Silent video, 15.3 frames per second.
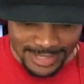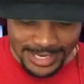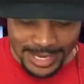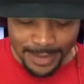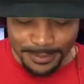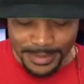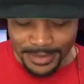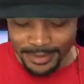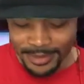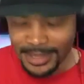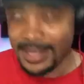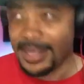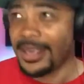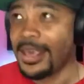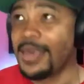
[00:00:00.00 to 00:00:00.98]
your sound meter.
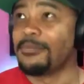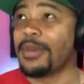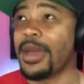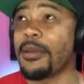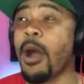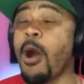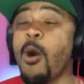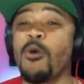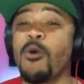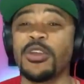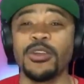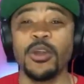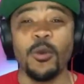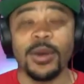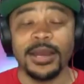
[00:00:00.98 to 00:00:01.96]
Oh,
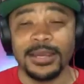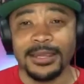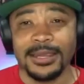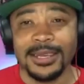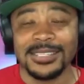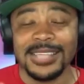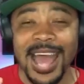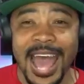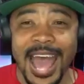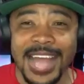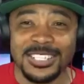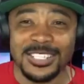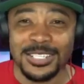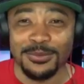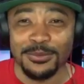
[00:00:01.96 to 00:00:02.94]
you know what it is? I
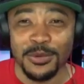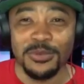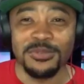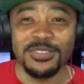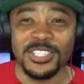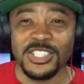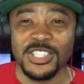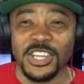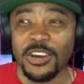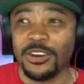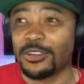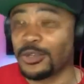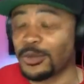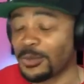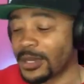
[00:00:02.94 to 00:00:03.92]
actually moved this
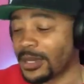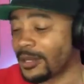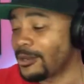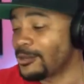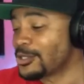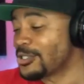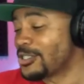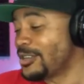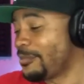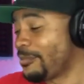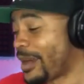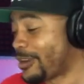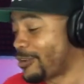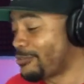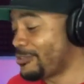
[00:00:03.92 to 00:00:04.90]
chair a little bit closer to the
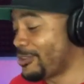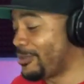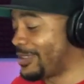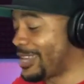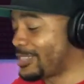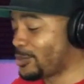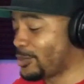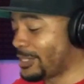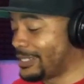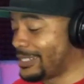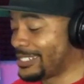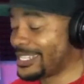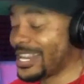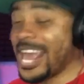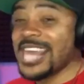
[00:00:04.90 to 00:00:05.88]
microphone. That's what it
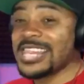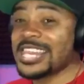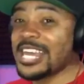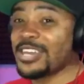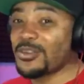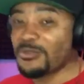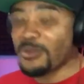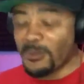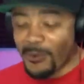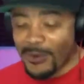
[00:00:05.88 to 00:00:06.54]
is. Thank you for